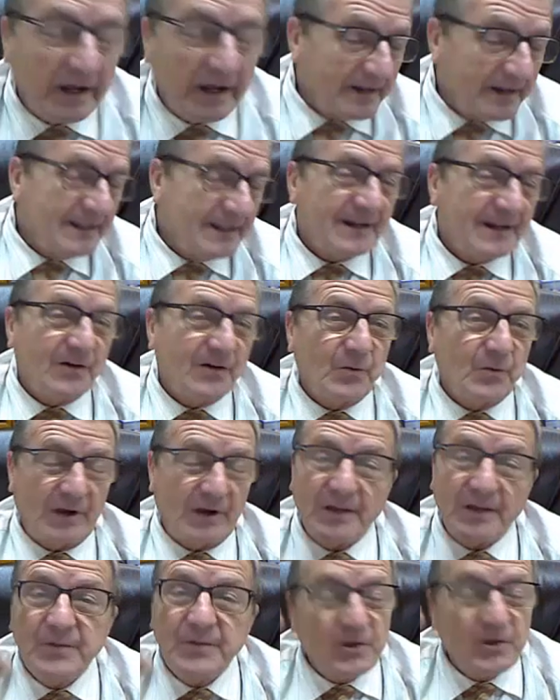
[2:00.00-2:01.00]
do I get out of work? I
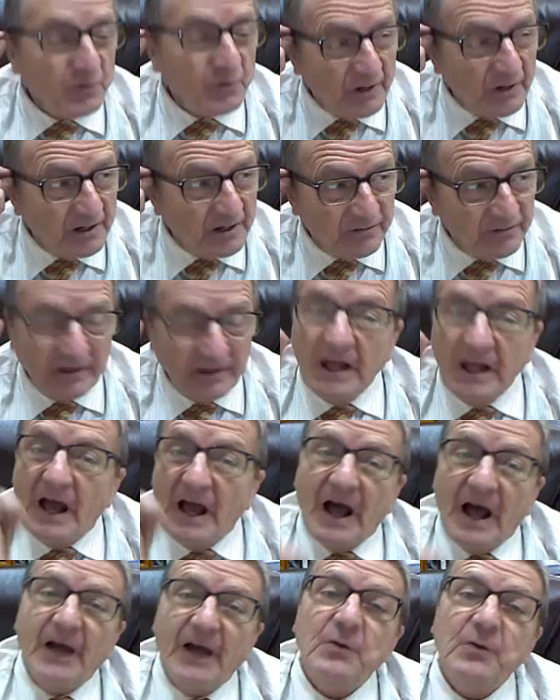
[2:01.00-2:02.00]
can be creative at
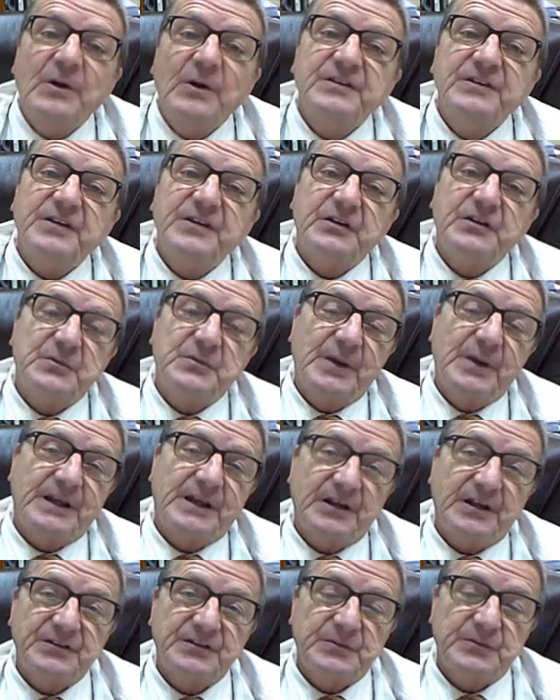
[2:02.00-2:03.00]
how do I sell to my
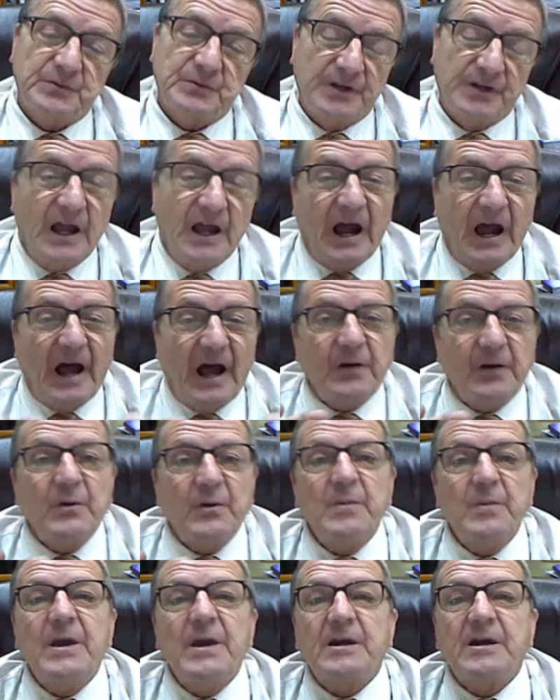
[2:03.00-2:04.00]
customers? How do
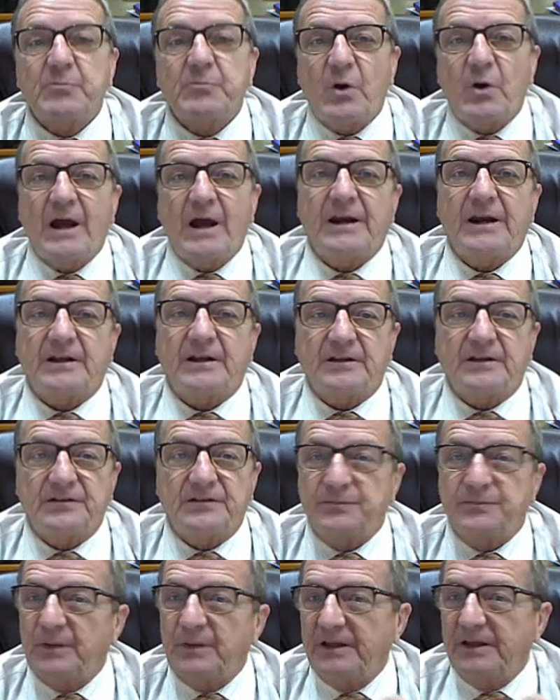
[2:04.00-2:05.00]
I make a product
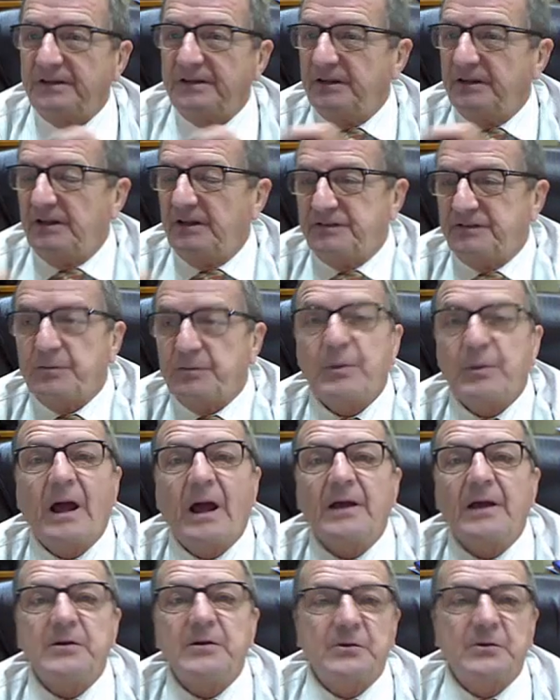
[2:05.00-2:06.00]
because my
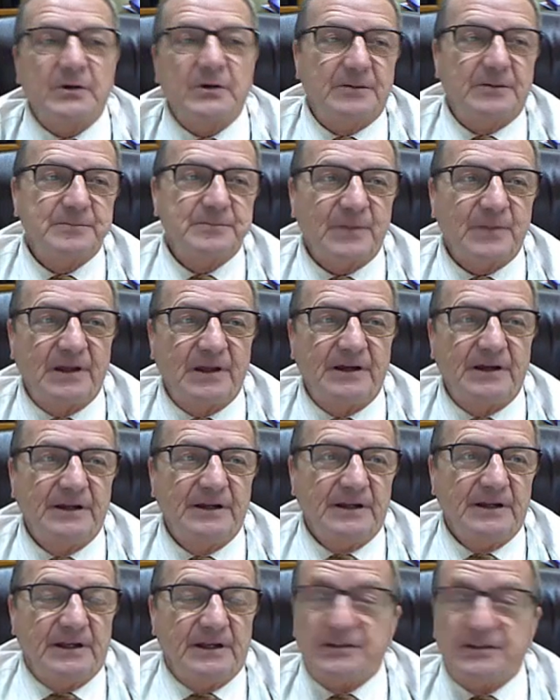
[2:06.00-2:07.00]
supplier
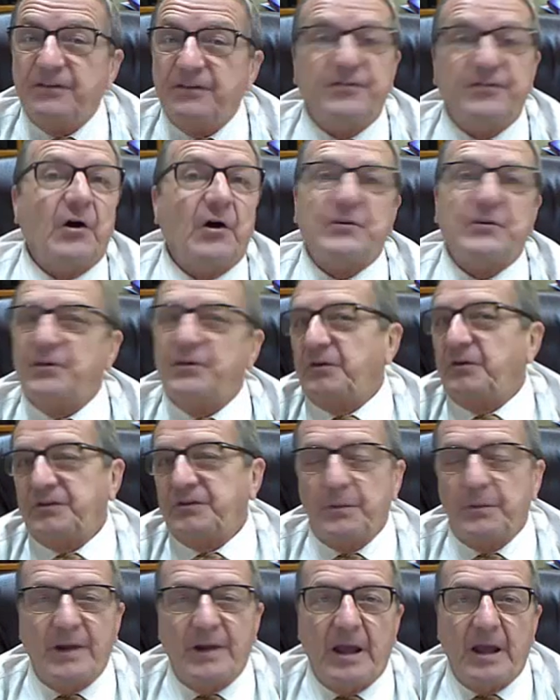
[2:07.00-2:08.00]
defaulted or
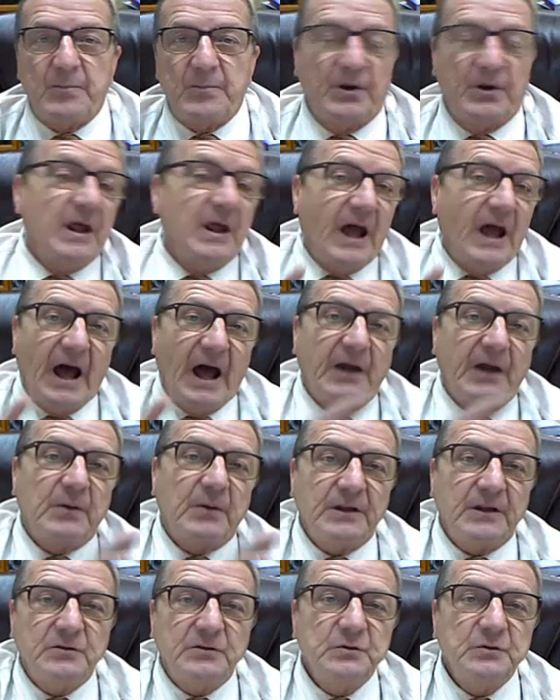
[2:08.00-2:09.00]
something happened? How do
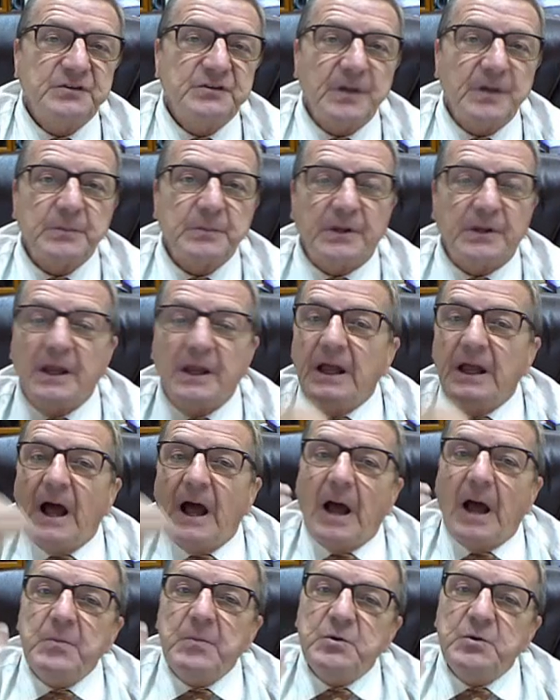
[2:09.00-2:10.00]
I do something?
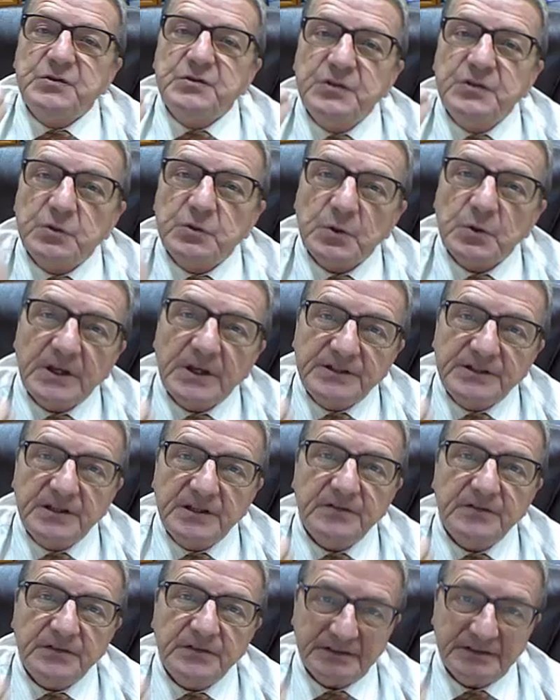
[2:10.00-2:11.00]
I'm using
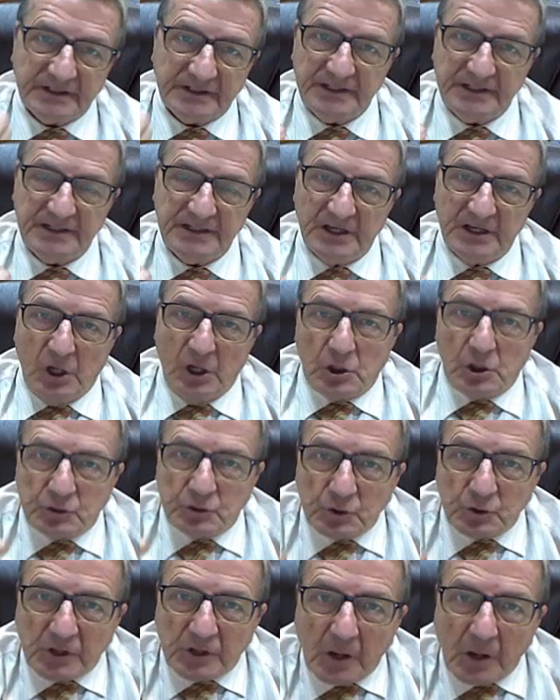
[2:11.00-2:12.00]
creativity
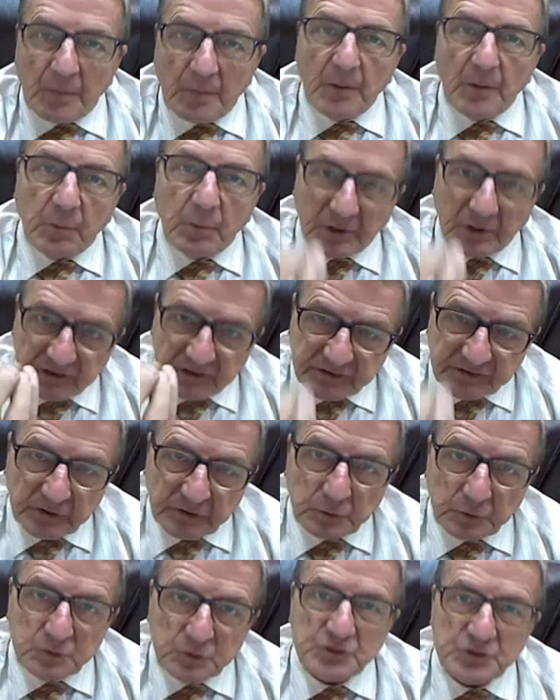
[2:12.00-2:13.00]
to come up with a
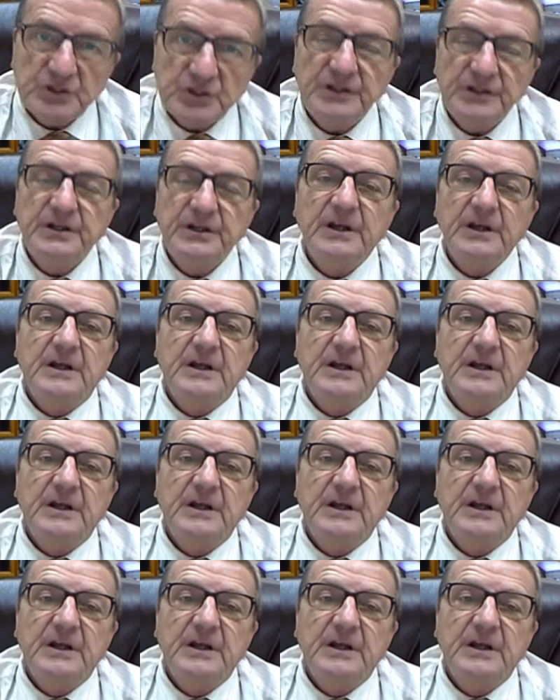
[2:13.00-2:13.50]
solution